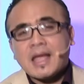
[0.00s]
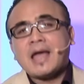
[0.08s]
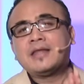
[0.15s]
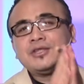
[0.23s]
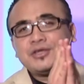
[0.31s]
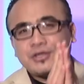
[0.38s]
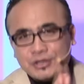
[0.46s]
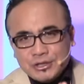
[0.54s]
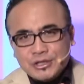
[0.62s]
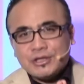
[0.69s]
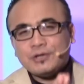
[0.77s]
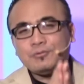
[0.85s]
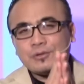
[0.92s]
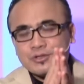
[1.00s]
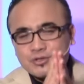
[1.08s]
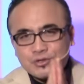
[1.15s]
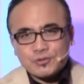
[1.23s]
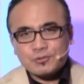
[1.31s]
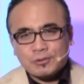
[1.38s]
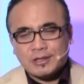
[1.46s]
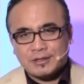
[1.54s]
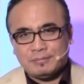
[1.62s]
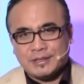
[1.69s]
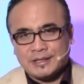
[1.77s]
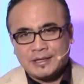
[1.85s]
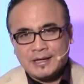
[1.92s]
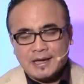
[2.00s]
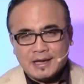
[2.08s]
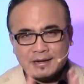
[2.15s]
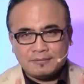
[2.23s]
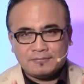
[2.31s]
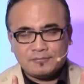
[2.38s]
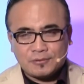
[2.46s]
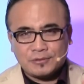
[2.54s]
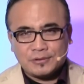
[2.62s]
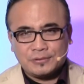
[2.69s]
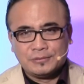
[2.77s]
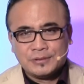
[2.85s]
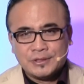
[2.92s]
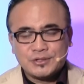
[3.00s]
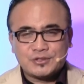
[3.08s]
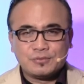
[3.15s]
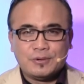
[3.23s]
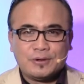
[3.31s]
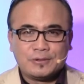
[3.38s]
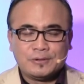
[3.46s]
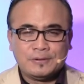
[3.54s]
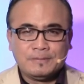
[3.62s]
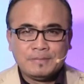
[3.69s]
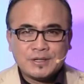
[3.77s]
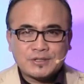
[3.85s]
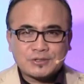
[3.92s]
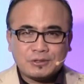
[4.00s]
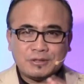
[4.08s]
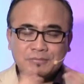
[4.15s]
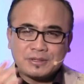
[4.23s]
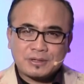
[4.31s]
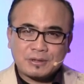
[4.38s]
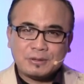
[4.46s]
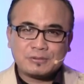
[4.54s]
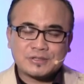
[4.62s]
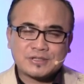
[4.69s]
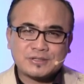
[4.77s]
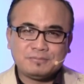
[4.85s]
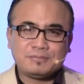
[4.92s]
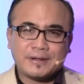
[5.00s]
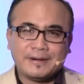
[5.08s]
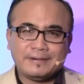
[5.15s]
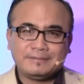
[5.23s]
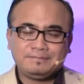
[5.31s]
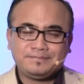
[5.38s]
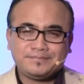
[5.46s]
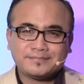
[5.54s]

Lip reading: and He will surely be enough for you tomorrow. So let me close us in prayer.